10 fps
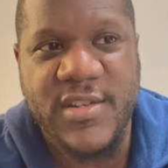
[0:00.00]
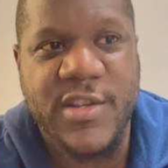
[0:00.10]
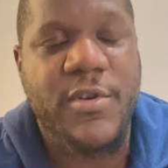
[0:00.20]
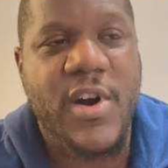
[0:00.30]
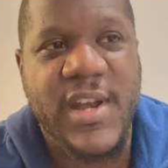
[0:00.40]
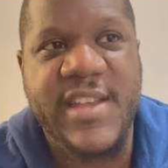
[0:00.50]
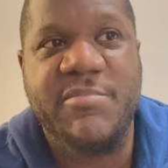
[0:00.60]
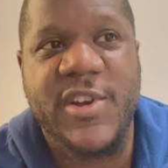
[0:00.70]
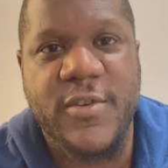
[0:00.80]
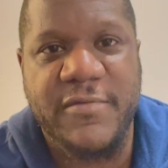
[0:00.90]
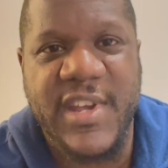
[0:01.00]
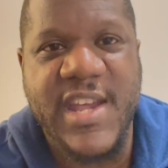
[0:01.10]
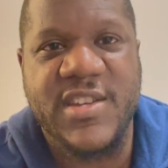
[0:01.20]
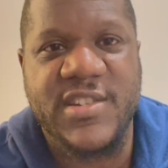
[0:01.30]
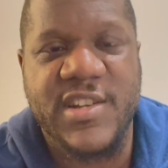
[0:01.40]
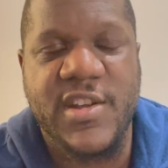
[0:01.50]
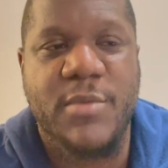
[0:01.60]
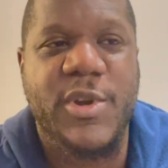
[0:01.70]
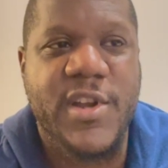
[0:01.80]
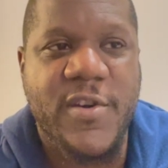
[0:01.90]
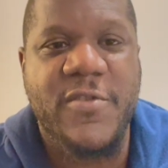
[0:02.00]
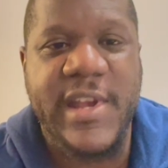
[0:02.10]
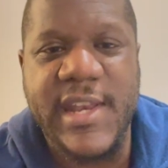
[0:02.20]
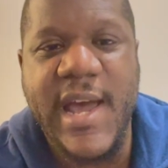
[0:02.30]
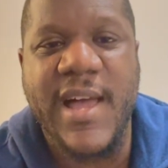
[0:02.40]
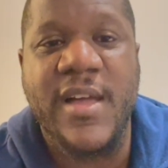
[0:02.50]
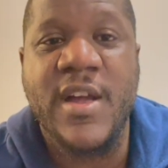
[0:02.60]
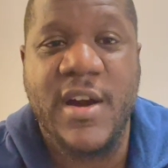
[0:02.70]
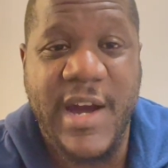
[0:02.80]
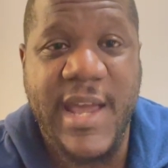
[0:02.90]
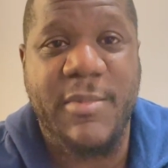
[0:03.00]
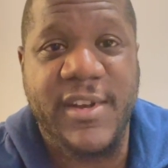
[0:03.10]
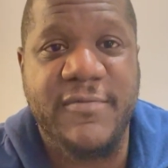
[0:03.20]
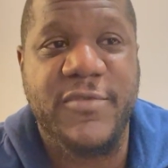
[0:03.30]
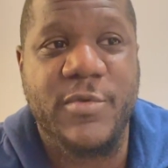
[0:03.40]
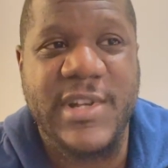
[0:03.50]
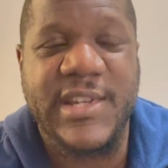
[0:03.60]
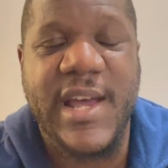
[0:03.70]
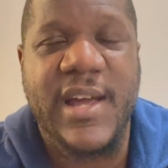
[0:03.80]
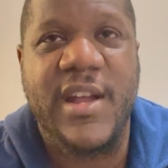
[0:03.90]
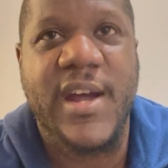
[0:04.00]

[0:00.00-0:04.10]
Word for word: So I leave my notifications turned on. But not only that, I am an influencer and